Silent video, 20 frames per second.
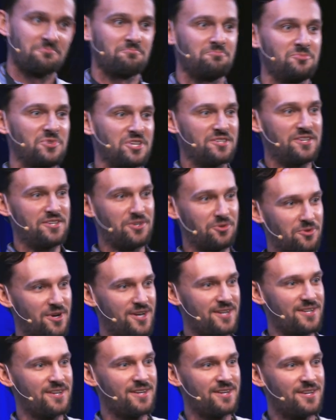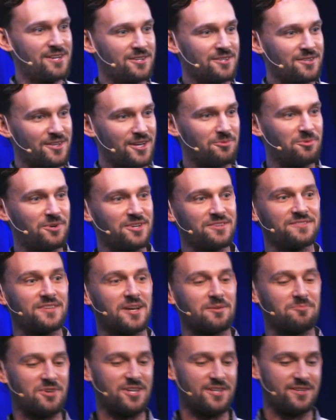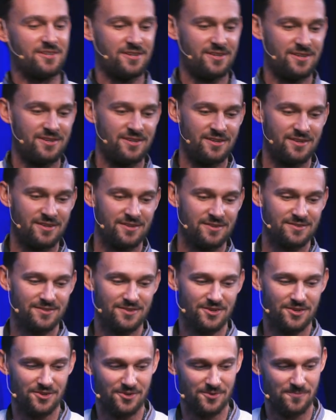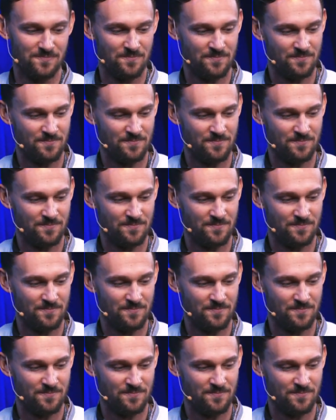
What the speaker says: big deal, right? Like, what does that mean? So